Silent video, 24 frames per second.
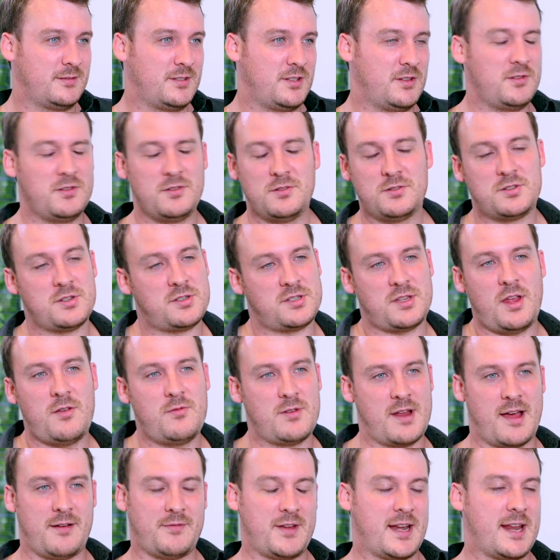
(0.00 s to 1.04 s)
you just
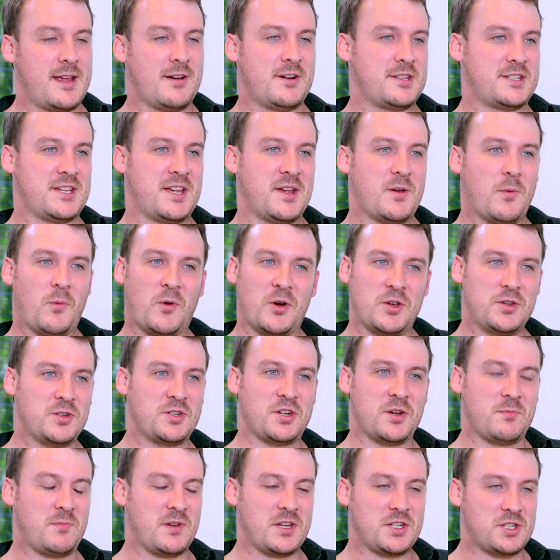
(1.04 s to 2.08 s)
don't have any idea what you
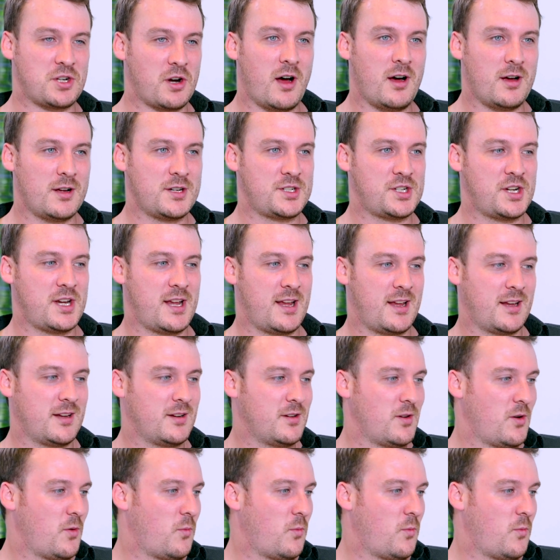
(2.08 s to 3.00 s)
should be charging,